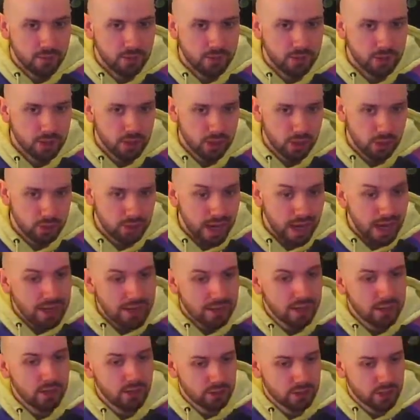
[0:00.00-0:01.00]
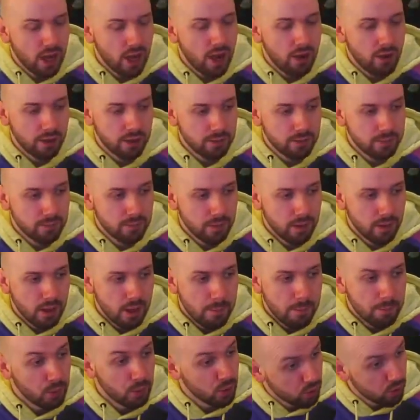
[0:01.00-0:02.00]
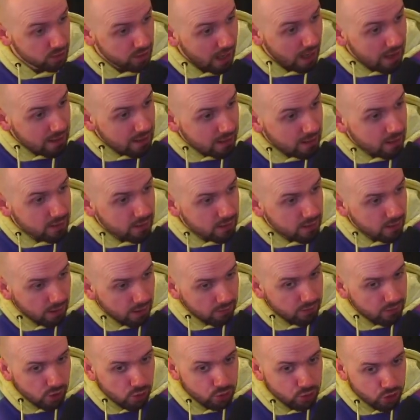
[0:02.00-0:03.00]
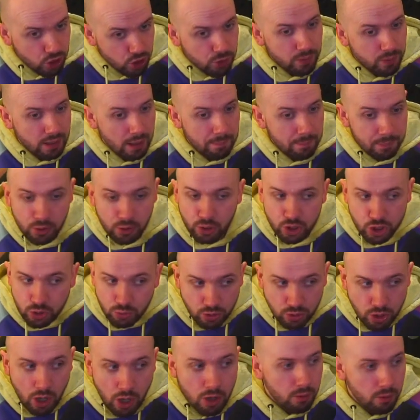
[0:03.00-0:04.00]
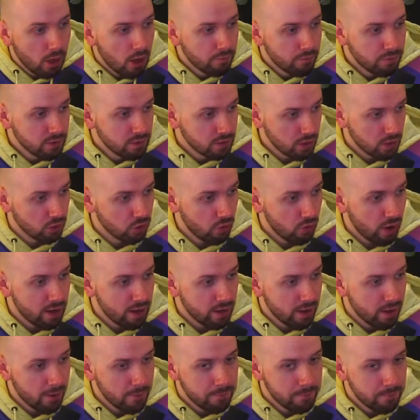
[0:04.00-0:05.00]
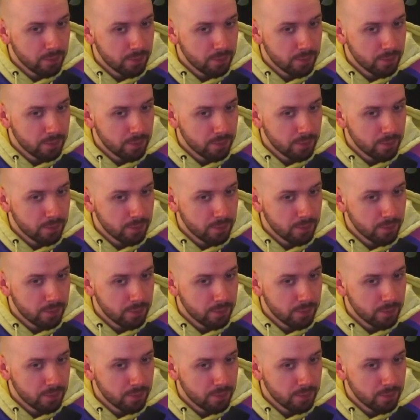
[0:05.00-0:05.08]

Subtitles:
So you're taking your time, but you're doing that because you don't know if there's a threat yet.